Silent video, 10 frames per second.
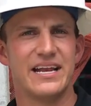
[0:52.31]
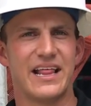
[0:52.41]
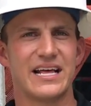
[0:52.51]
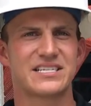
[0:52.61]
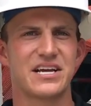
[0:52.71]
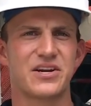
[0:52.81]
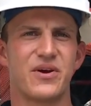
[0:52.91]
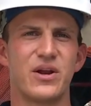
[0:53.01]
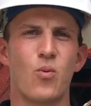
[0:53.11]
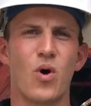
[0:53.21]
Now that's going to
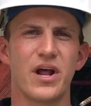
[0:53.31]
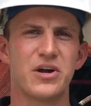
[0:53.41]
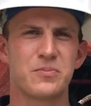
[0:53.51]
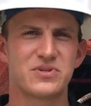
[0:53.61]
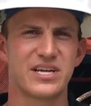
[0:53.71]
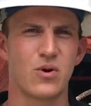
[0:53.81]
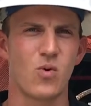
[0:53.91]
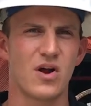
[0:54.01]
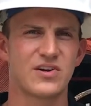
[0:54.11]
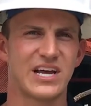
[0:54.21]
create a
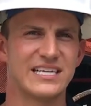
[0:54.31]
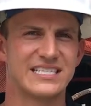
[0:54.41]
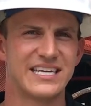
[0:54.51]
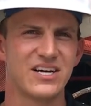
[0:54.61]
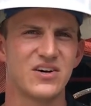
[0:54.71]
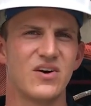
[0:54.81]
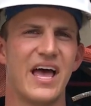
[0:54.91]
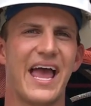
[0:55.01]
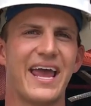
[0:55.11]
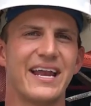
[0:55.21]
100% watertight seal,
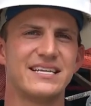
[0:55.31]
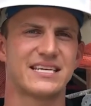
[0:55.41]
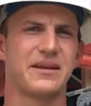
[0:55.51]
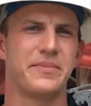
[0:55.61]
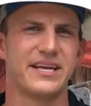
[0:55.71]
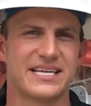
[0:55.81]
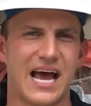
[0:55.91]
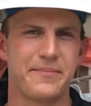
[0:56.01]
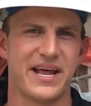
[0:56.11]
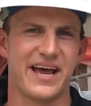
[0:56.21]
and it's going to be a
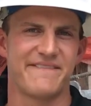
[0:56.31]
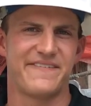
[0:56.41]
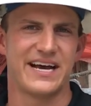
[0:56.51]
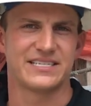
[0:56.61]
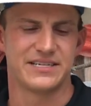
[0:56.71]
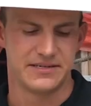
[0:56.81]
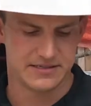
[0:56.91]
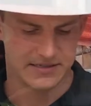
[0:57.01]
time and a half faster.